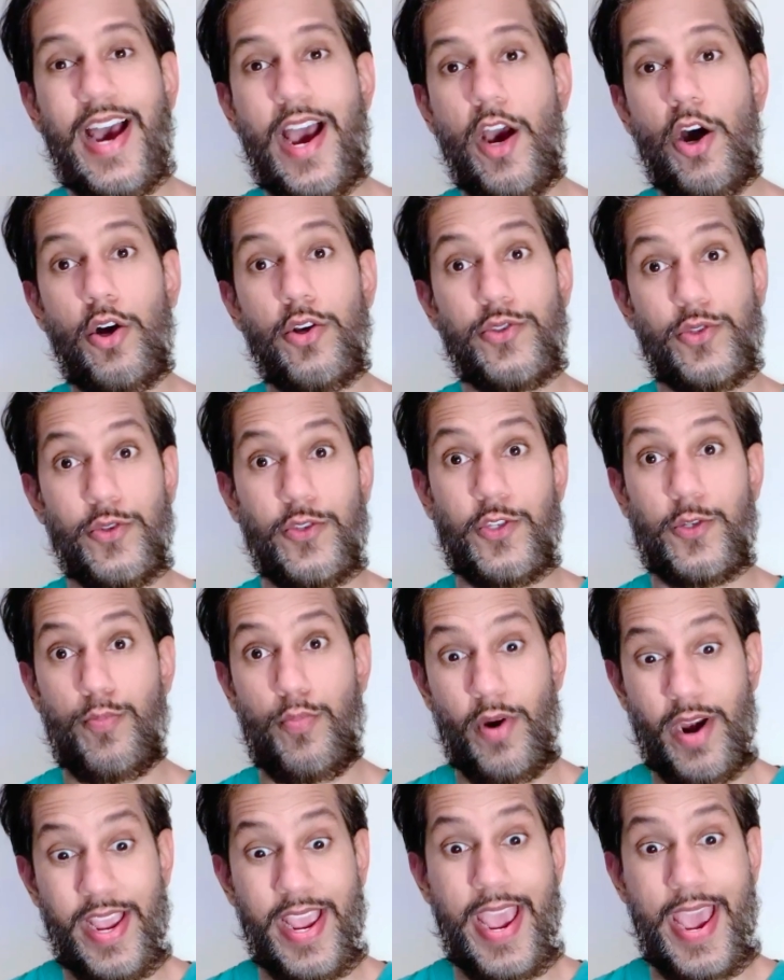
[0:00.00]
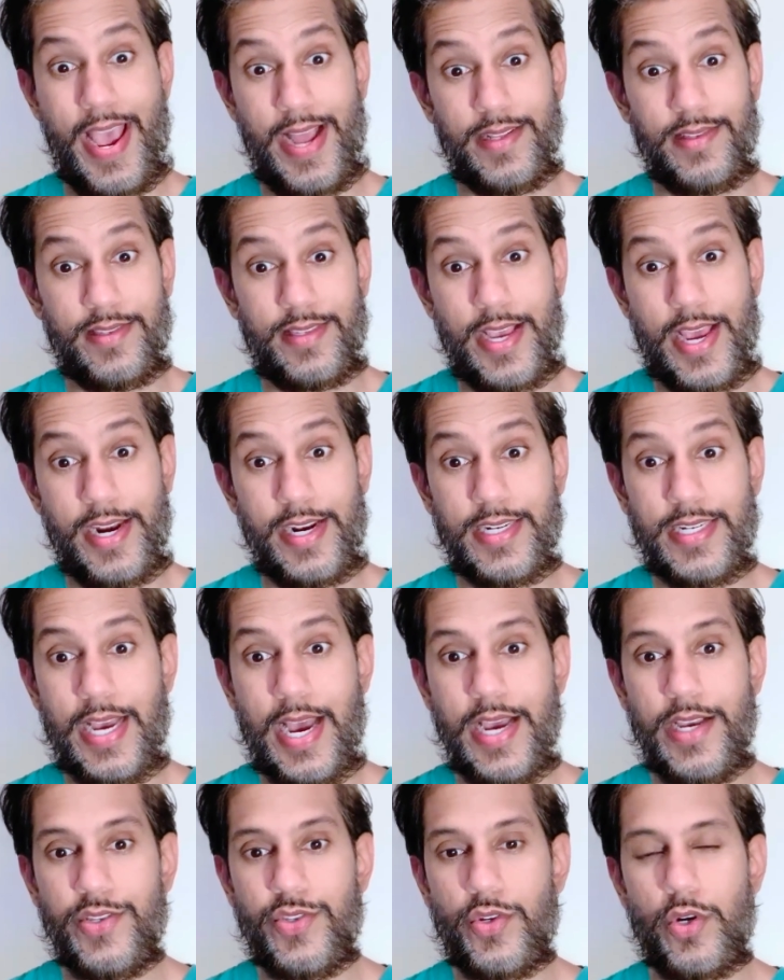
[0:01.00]
I also spray hand
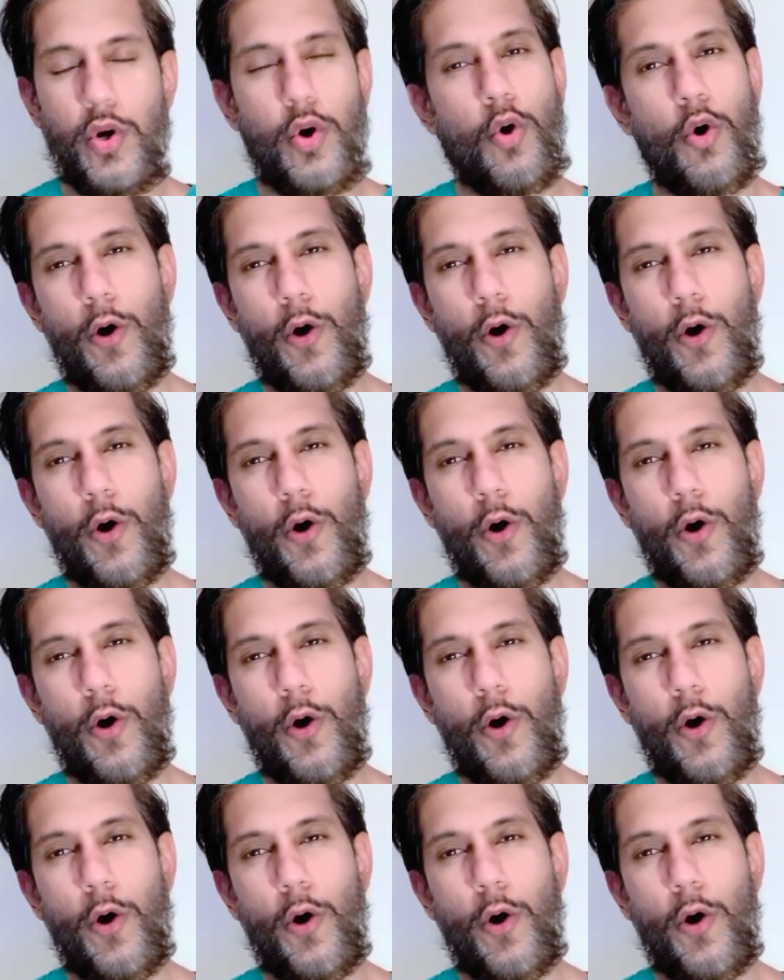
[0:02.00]
sanitizer